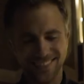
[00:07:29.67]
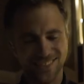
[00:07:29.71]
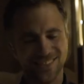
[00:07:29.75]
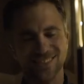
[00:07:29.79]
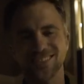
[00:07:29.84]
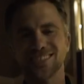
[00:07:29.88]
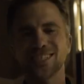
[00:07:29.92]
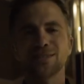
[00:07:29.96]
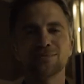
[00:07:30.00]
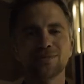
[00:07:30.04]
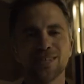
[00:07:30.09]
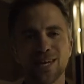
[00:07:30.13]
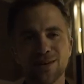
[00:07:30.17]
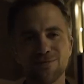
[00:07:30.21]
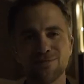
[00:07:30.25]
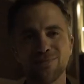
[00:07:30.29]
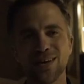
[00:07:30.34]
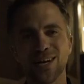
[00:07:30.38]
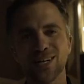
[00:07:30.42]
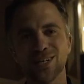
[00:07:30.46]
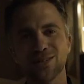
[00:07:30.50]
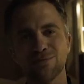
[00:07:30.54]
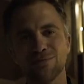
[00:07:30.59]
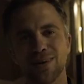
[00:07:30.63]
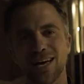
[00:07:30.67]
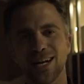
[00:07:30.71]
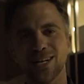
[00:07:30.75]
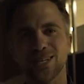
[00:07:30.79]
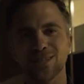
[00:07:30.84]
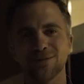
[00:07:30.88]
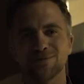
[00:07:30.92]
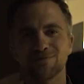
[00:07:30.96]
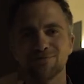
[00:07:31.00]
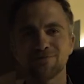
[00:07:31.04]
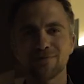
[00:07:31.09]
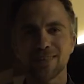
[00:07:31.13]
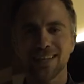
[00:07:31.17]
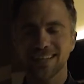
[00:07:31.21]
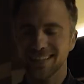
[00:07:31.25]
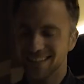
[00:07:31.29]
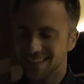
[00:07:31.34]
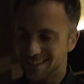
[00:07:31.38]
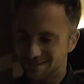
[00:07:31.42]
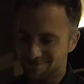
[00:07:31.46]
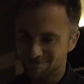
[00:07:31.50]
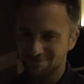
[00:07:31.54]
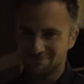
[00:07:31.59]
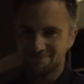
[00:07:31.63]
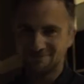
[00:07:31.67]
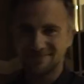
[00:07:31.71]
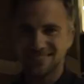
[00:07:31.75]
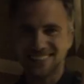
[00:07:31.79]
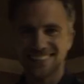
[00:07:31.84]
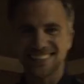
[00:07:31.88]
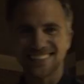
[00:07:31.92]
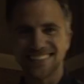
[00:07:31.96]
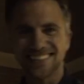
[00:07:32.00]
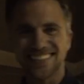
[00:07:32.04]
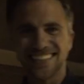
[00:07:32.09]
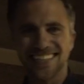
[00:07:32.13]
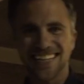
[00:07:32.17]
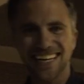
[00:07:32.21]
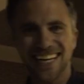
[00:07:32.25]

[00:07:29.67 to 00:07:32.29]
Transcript: Just keeps getting better and better. See you